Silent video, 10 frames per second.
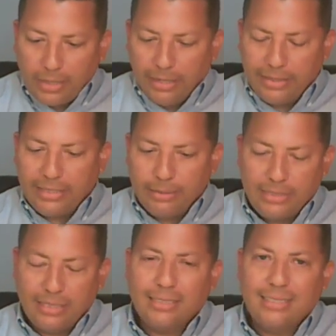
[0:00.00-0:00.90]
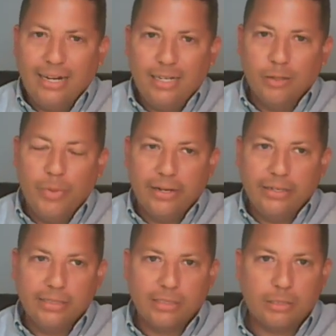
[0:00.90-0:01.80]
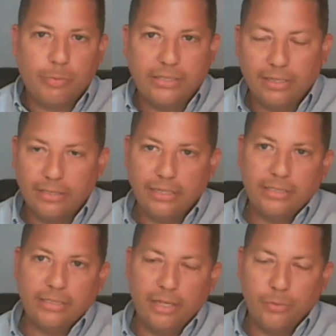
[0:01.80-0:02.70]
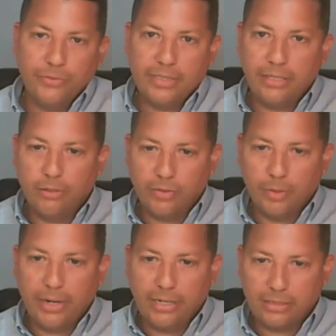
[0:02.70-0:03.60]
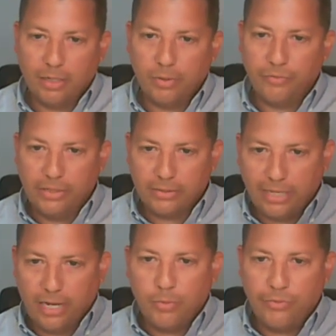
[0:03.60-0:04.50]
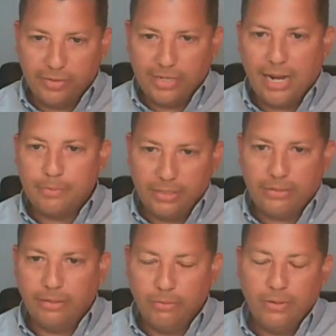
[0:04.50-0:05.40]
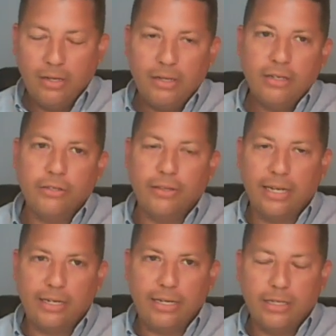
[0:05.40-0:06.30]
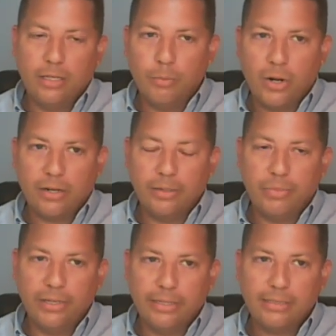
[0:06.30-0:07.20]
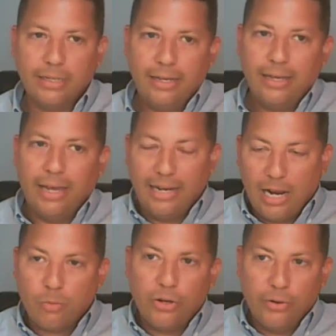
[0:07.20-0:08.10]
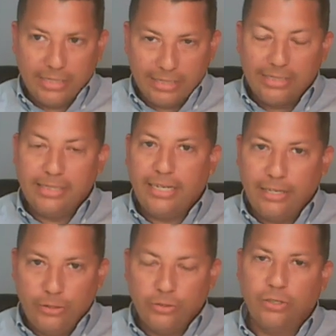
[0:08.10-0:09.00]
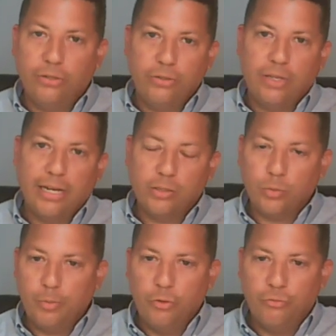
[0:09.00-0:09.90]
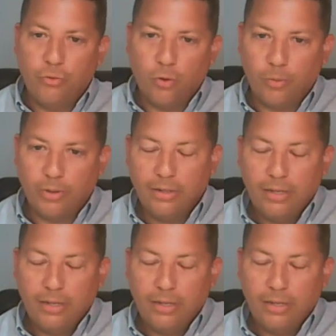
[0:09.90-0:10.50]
I think that what's exciting about it is the specialization that we've seen over the past couple of years and how we've adapted to that need in the marketplace and how we're going to continue to do that as we move forward.